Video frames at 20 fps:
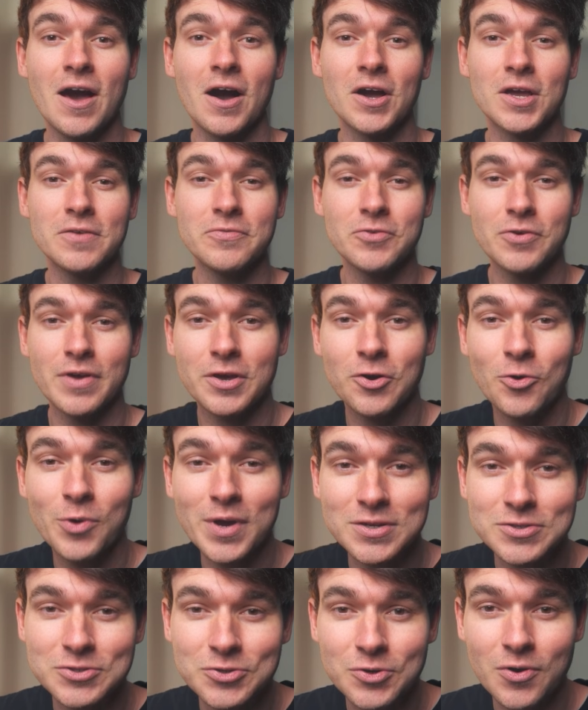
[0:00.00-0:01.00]
I'll give you a
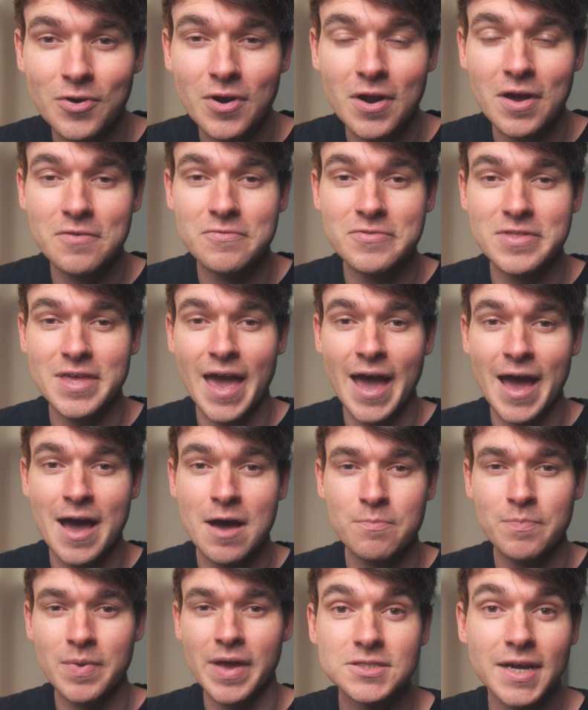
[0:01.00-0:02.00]
quick tour of the
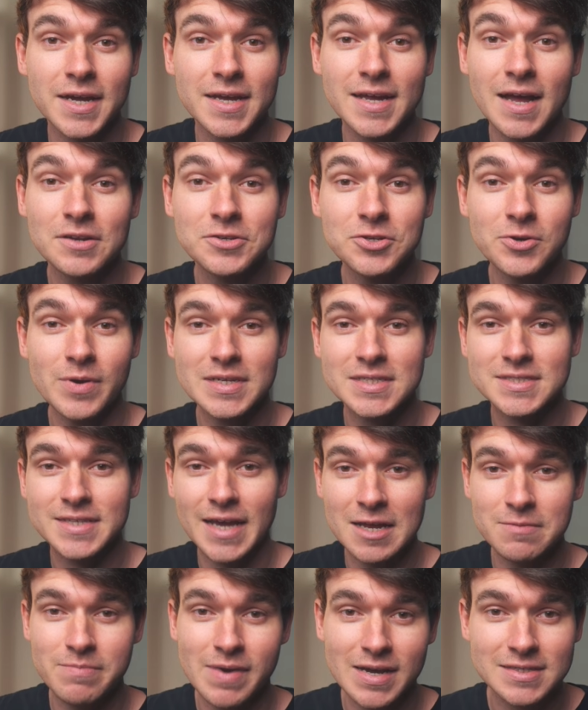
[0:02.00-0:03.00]
app. Second, I'll do a
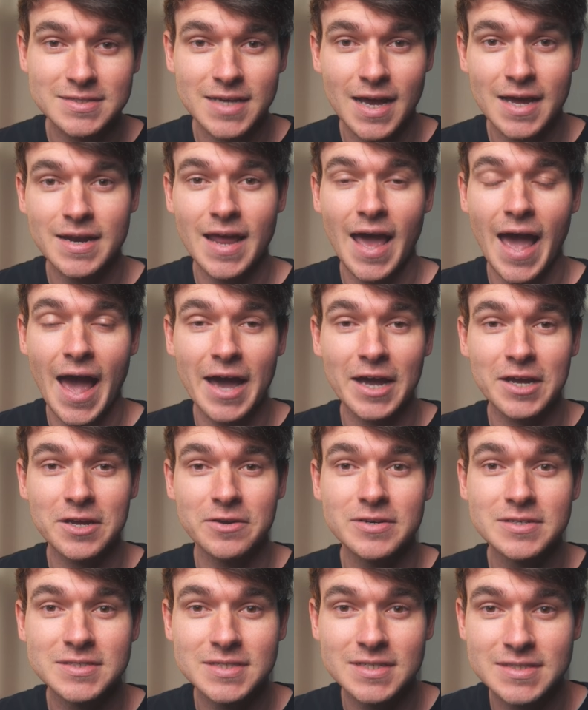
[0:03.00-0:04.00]
side-by-side
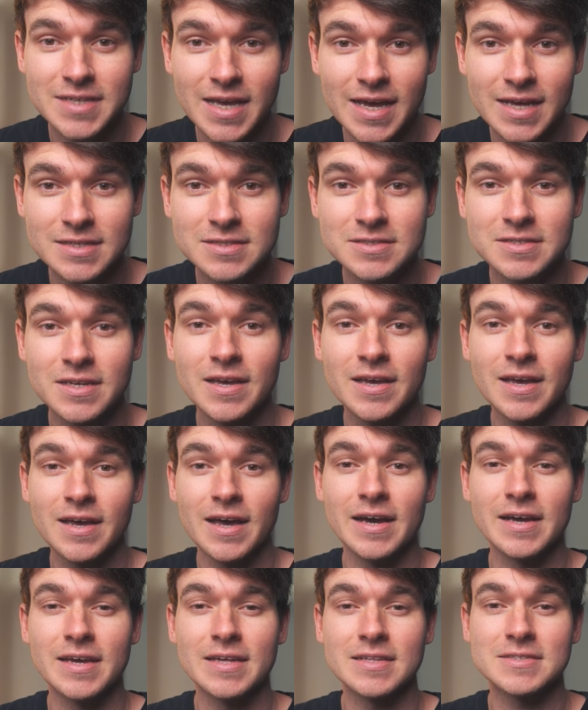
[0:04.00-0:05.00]
accuracy test
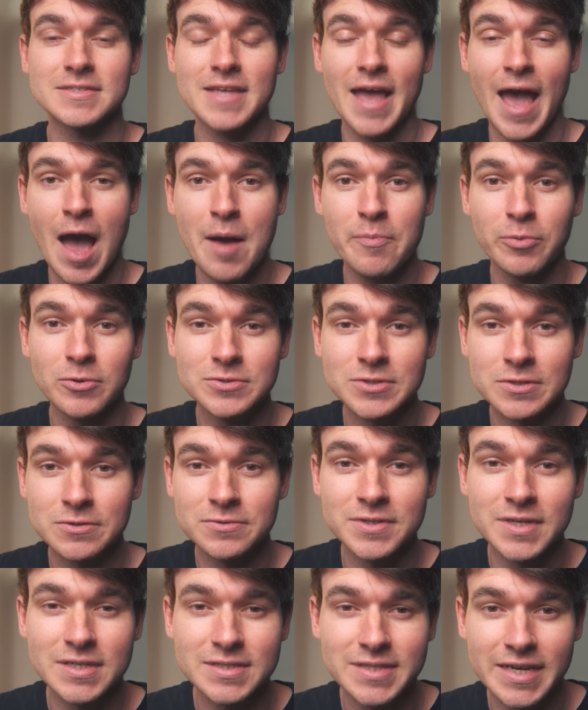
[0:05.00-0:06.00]
against Apple's
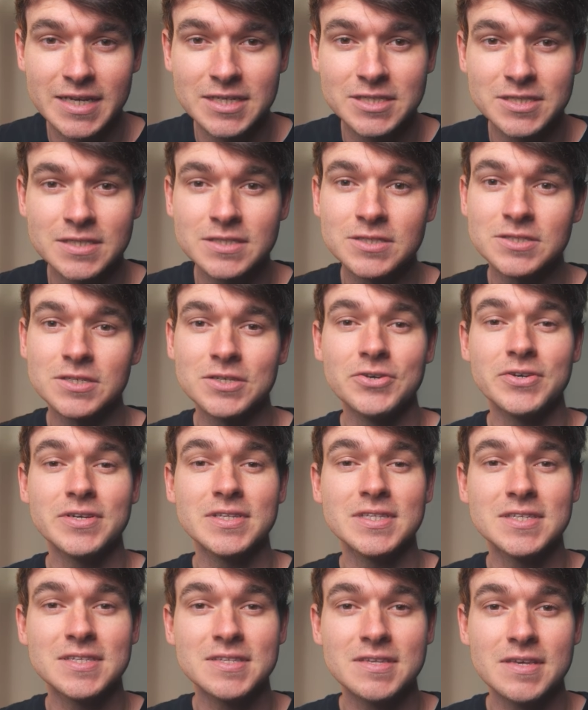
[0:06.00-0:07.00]
own dictation so you
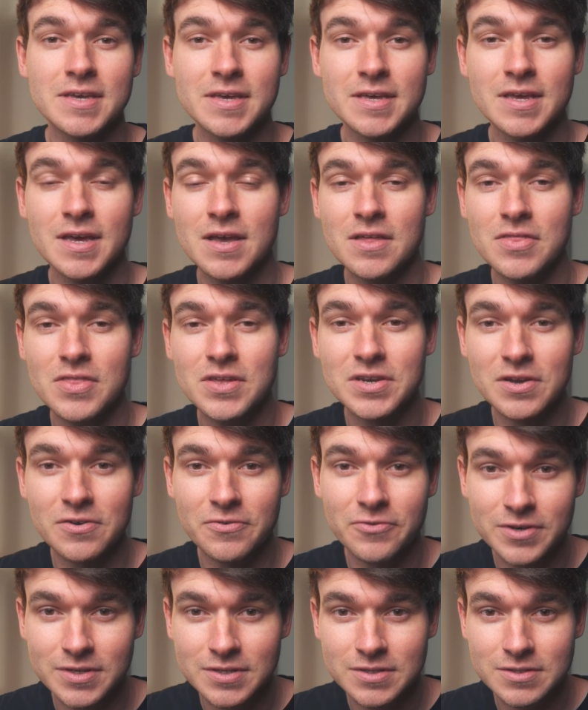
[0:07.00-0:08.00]
can see the
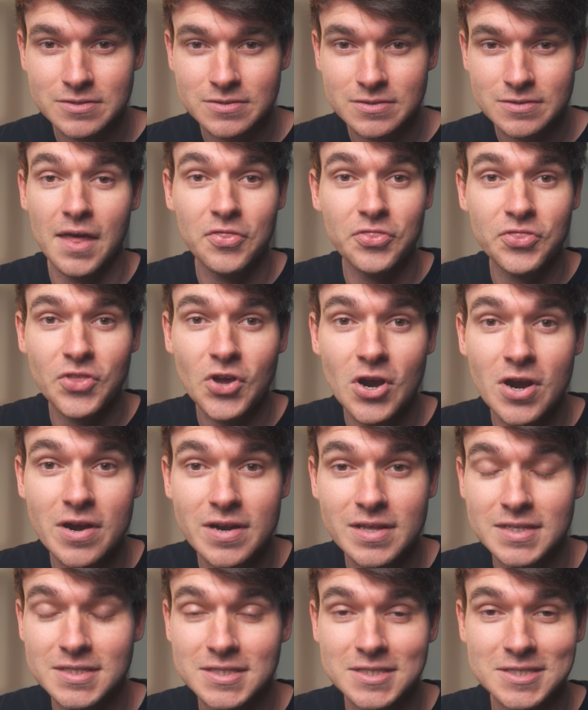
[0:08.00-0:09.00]
difference. And
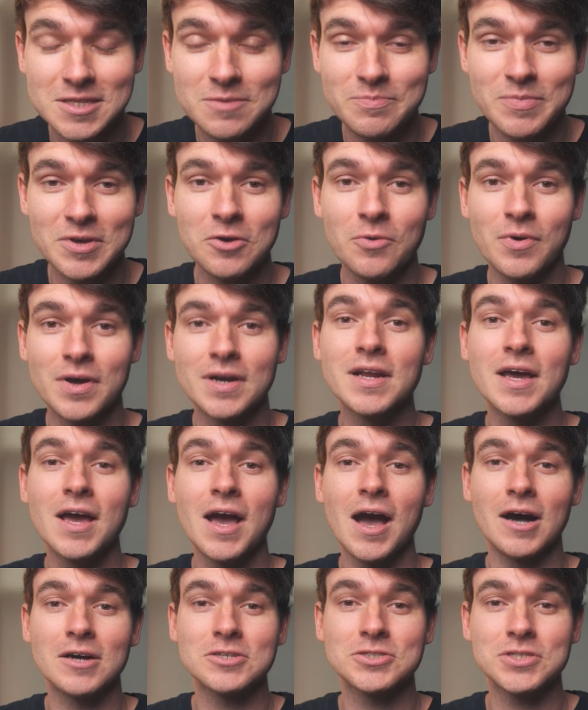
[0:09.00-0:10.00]
third, this is the big one,
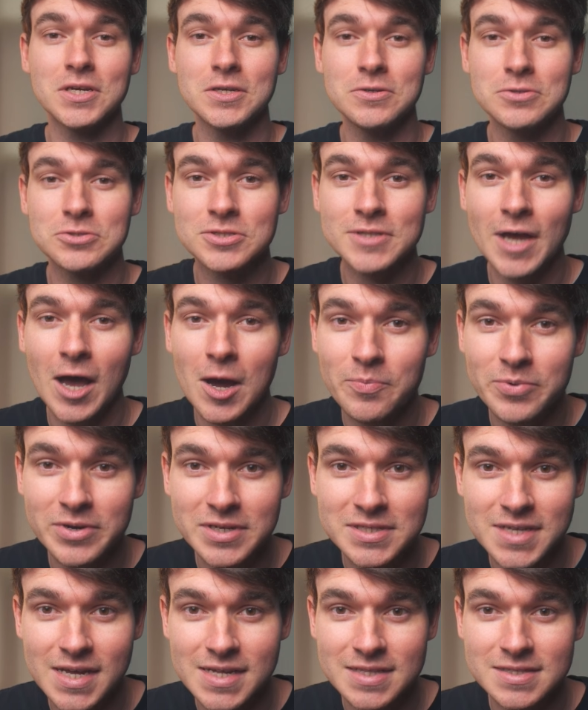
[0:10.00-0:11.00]
I'll show you style
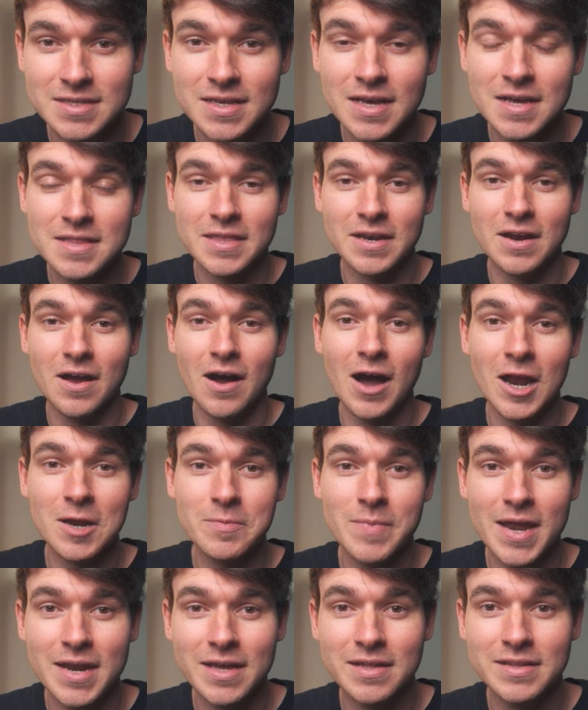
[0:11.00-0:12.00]
presets that
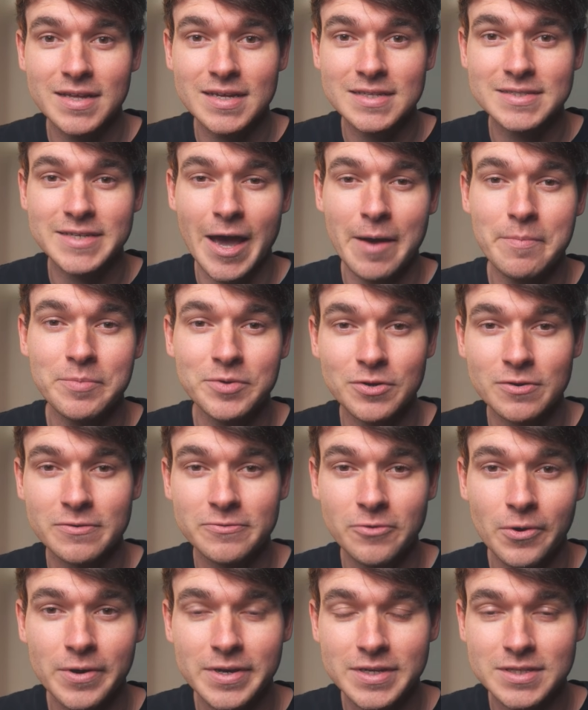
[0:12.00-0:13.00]
automatically adapt your
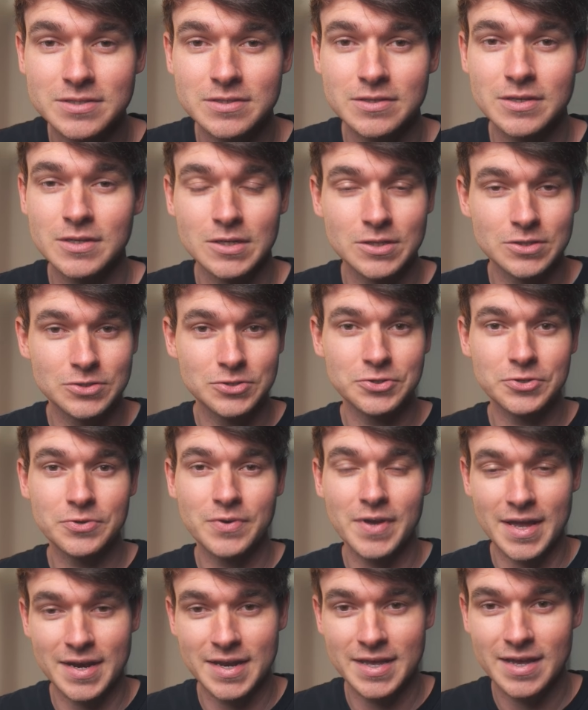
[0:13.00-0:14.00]
voice to
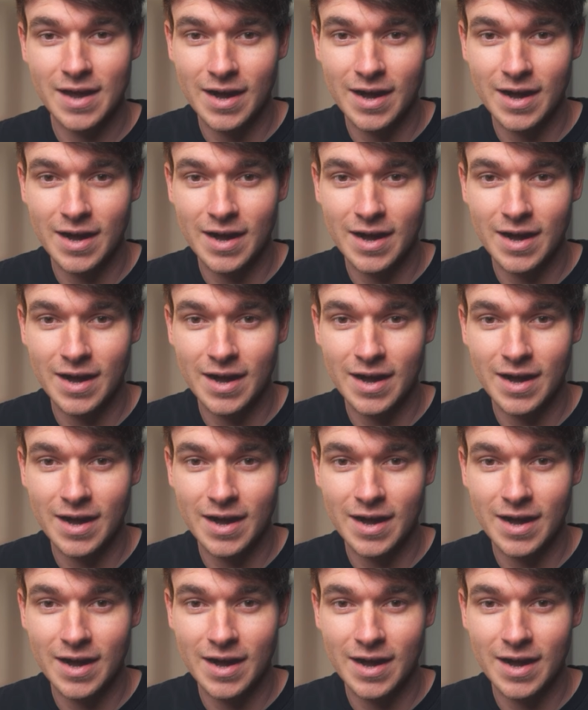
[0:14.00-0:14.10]
any